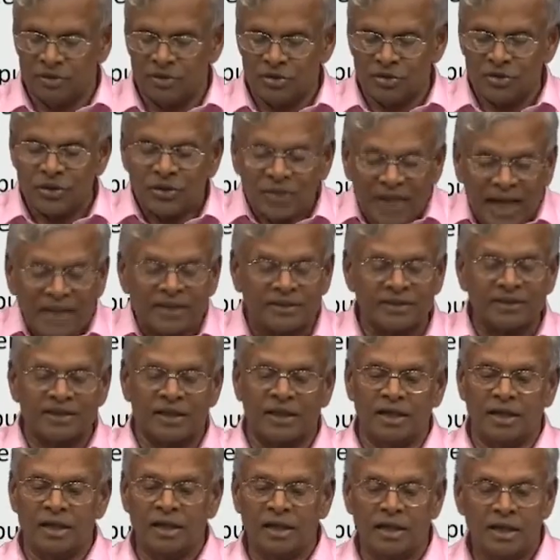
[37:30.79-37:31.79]
So that is
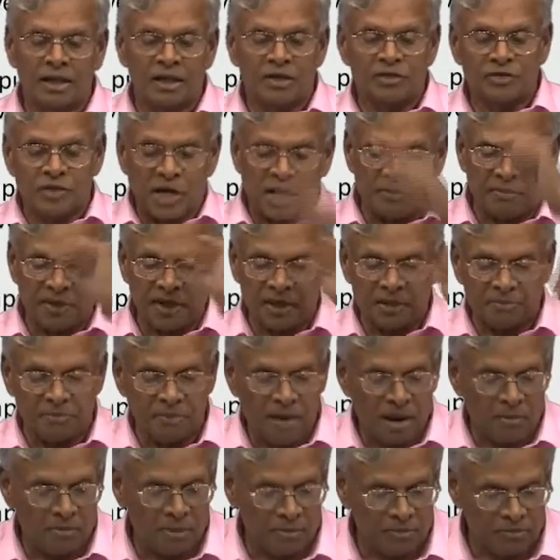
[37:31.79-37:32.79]
the statement of the
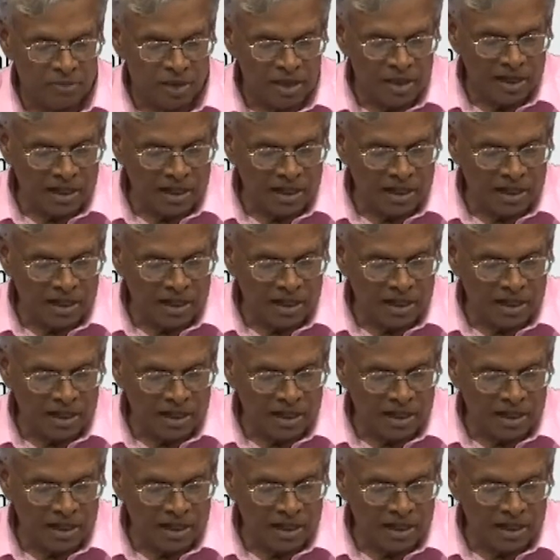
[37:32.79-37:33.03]
problem.